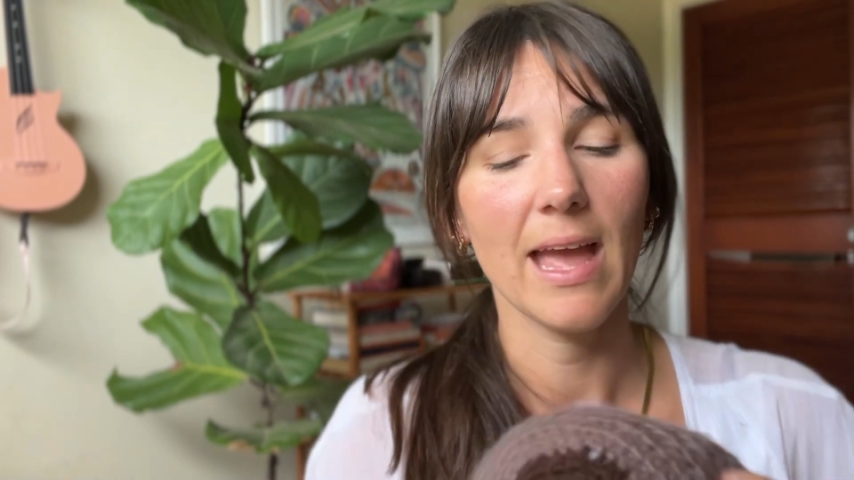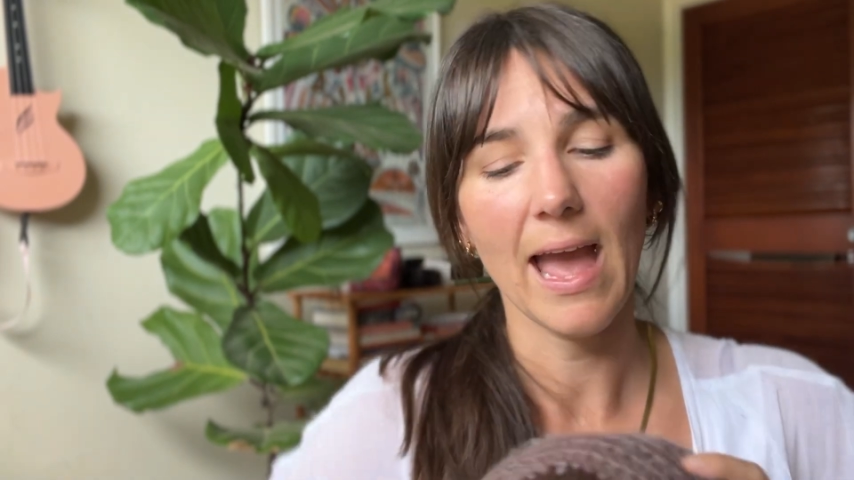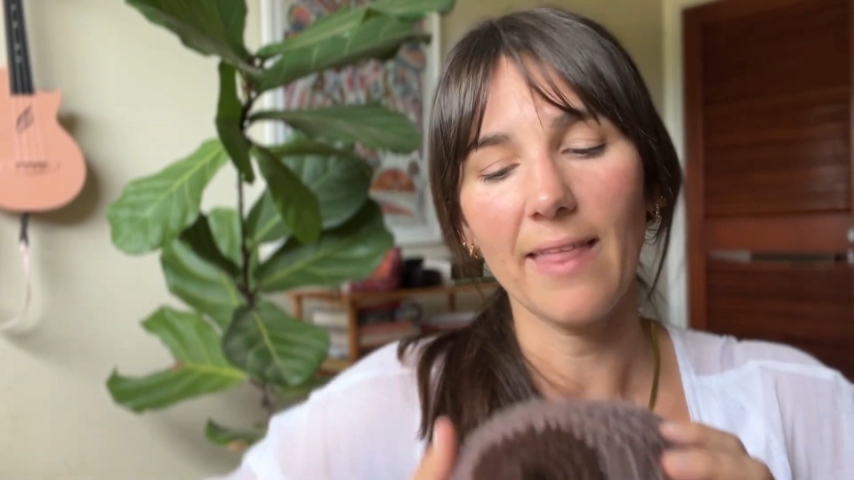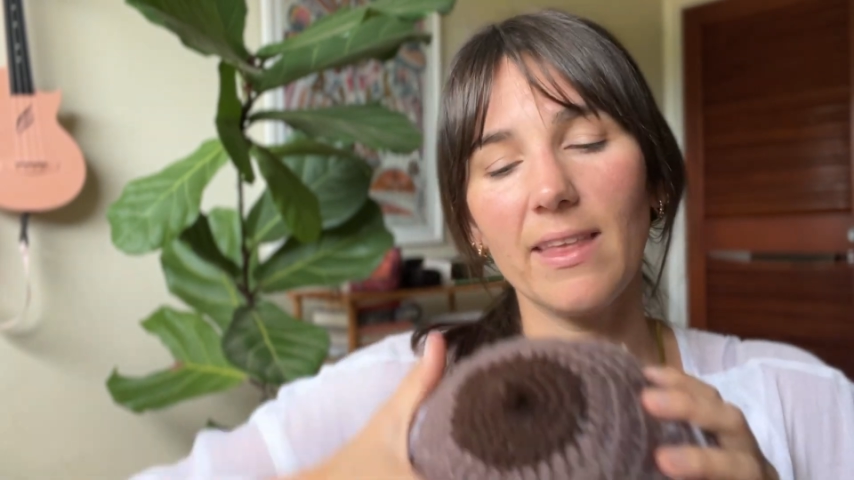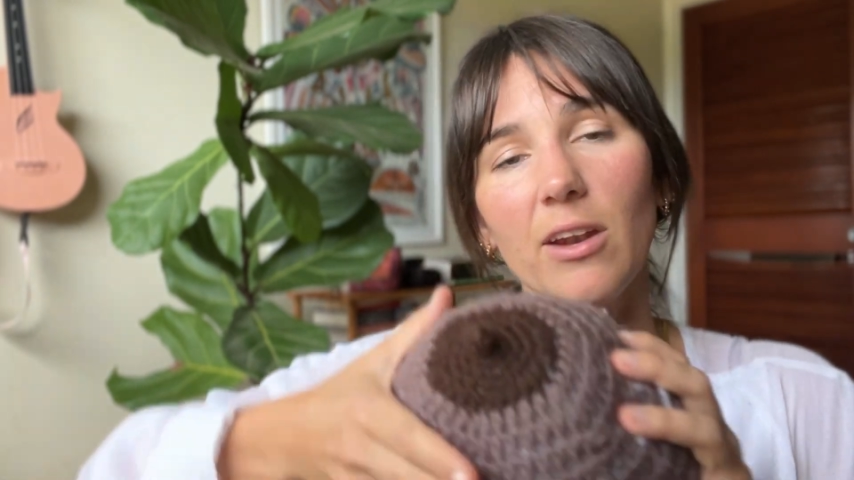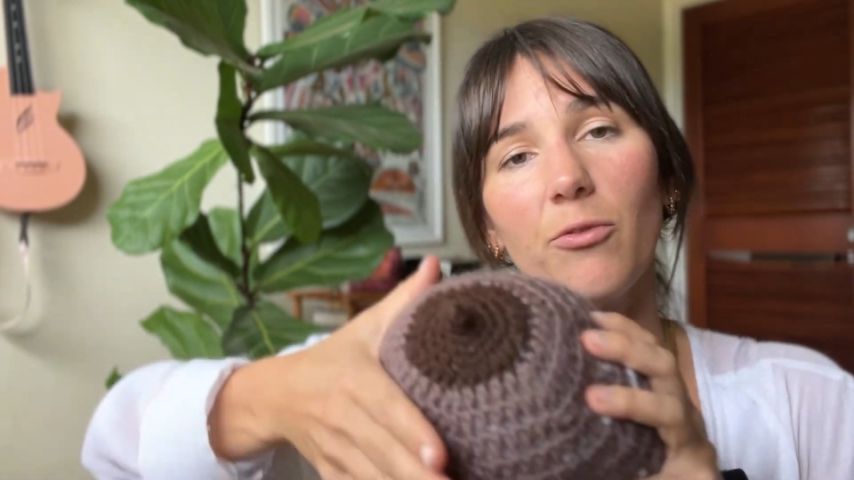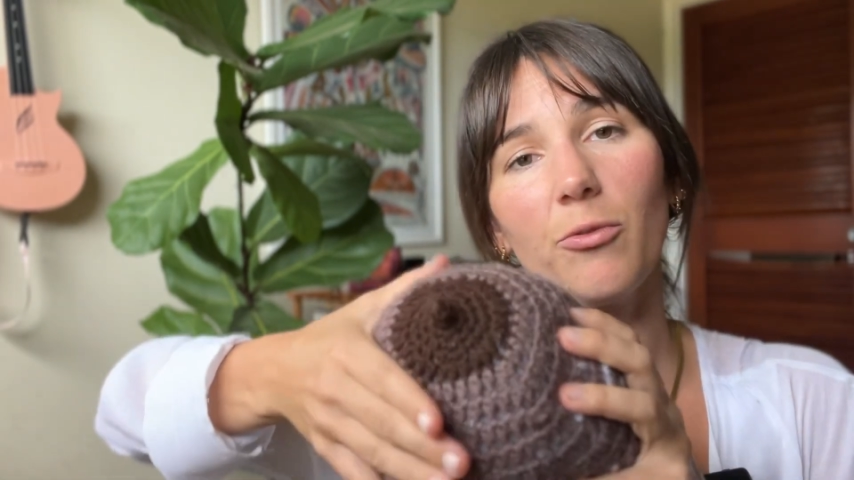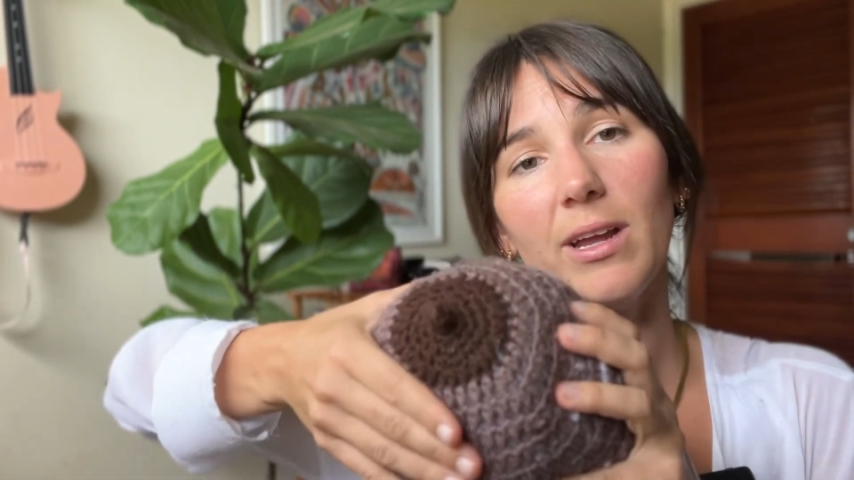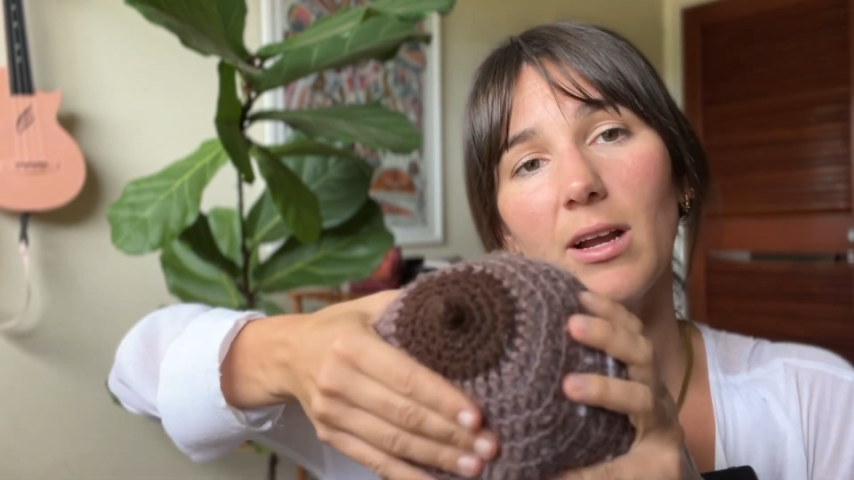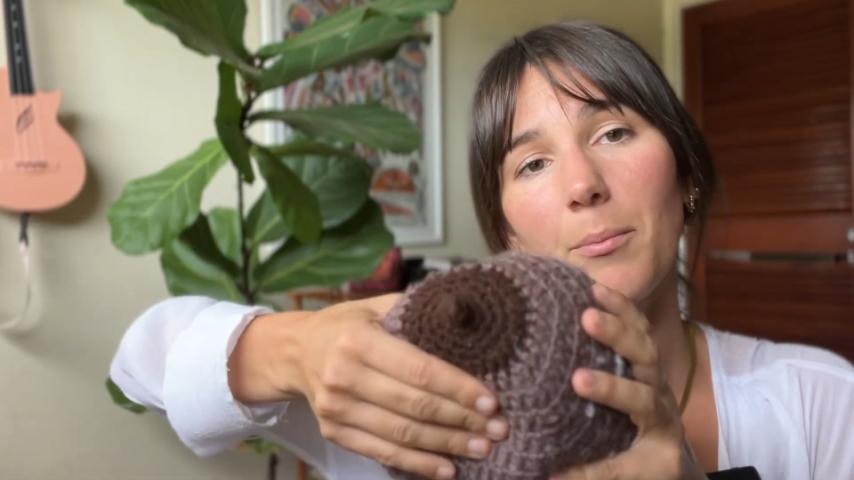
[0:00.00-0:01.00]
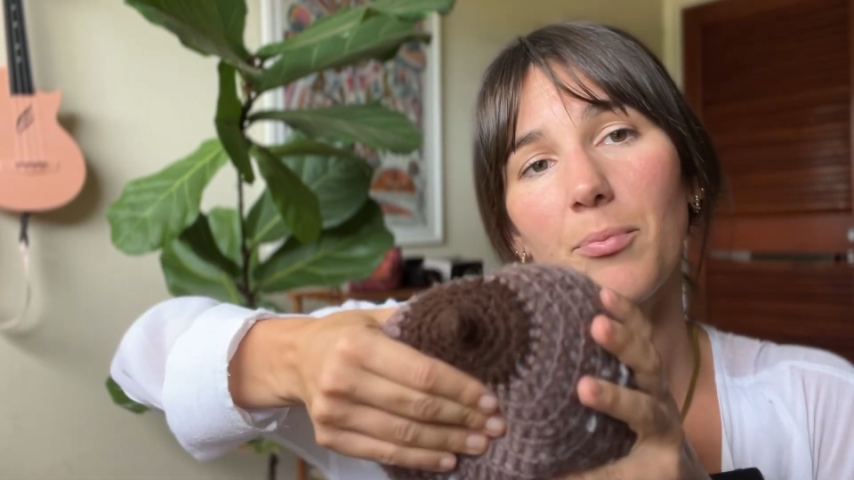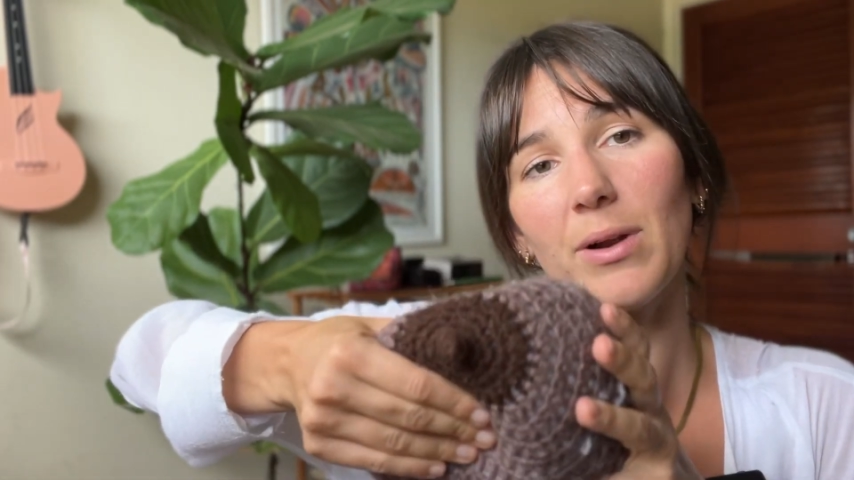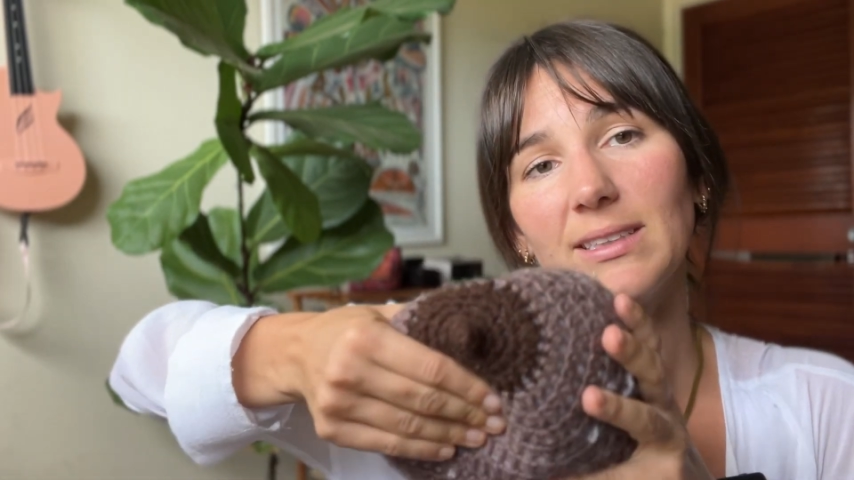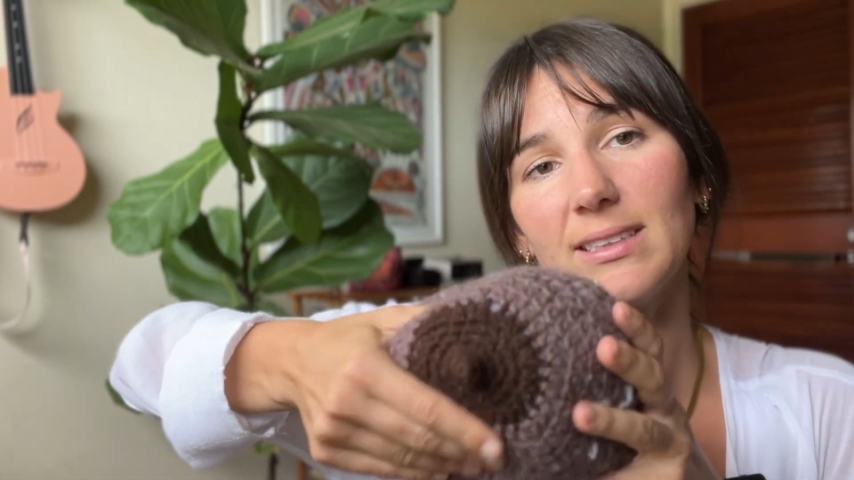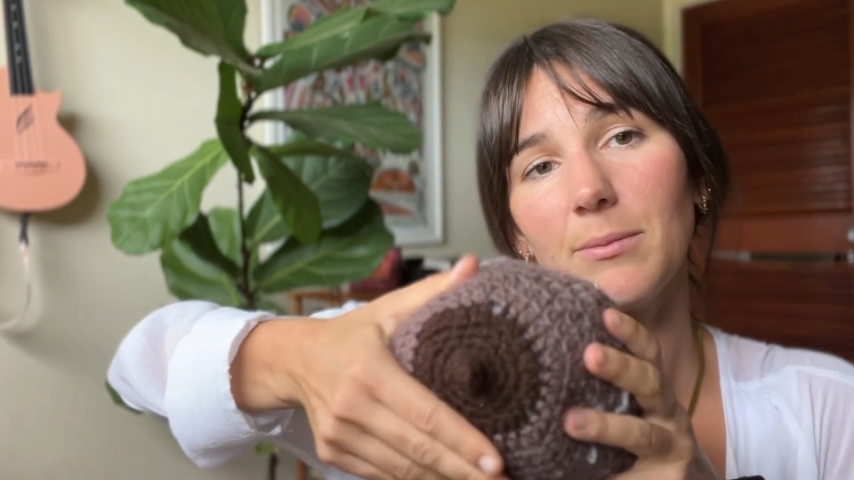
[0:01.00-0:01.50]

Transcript: And then if we compress the